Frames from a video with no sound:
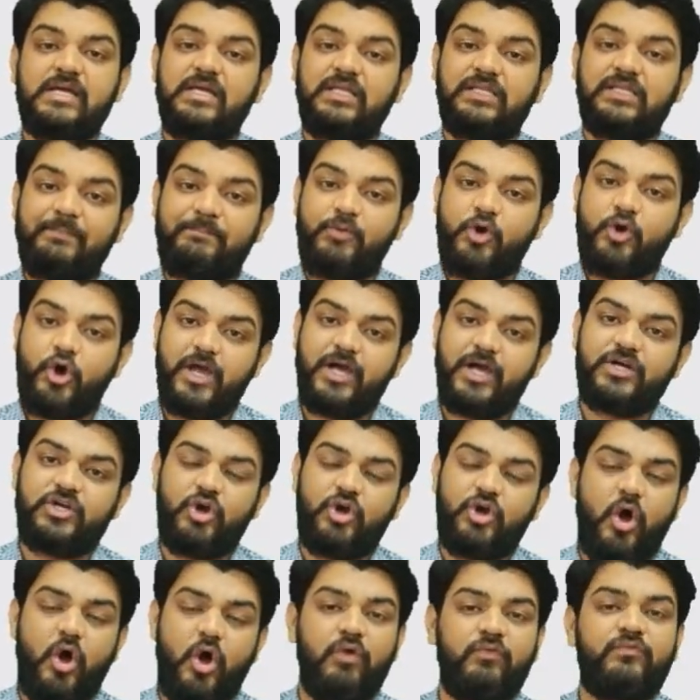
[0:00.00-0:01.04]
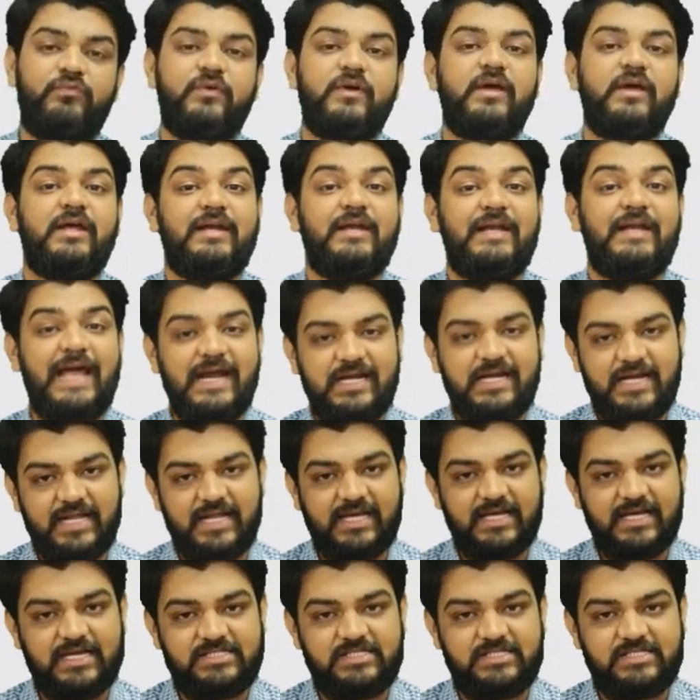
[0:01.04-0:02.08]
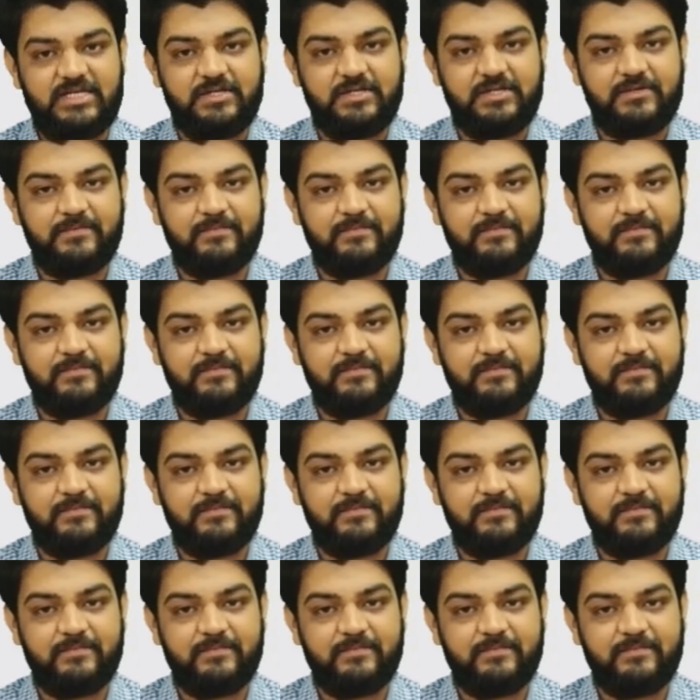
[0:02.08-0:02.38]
the product of nitric acid.